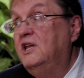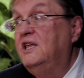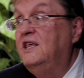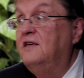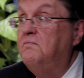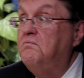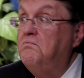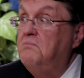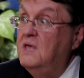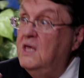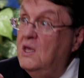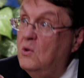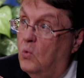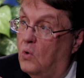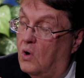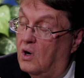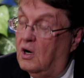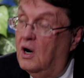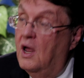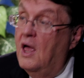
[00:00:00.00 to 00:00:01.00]
going to give me
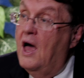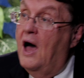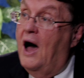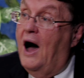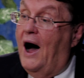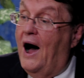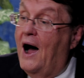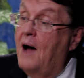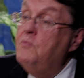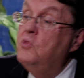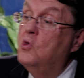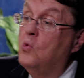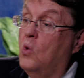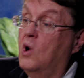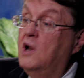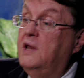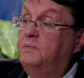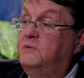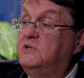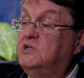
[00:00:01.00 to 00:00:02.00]
water? I'm the
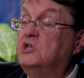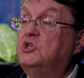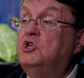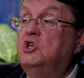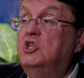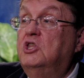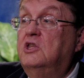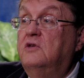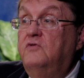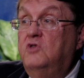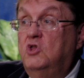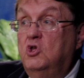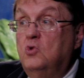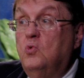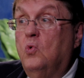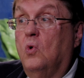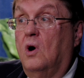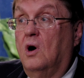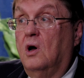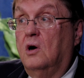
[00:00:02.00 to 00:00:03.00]
one in position to give you
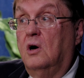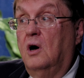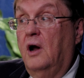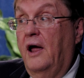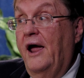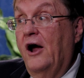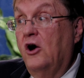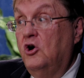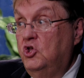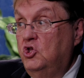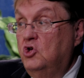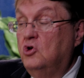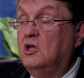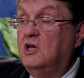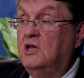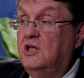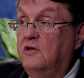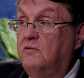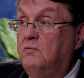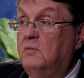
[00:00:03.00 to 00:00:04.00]
water. How are you
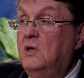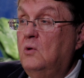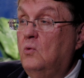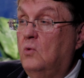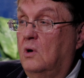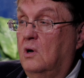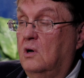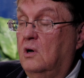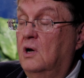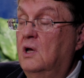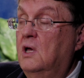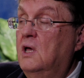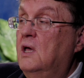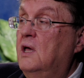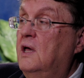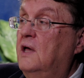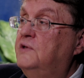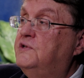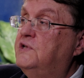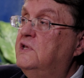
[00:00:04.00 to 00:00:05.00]
going to give me water?"
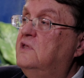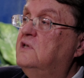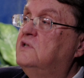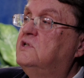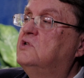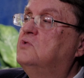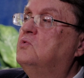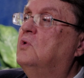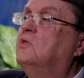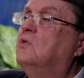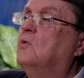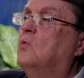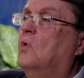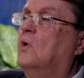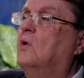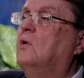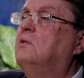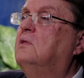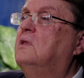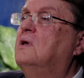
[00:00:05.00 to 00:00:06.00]
And see, this is what the
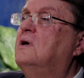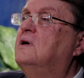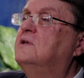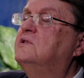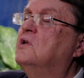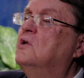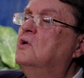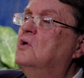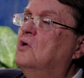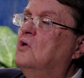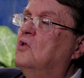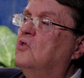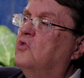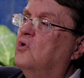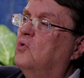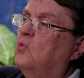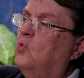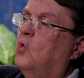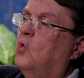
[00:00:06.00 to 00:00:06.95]
world does. The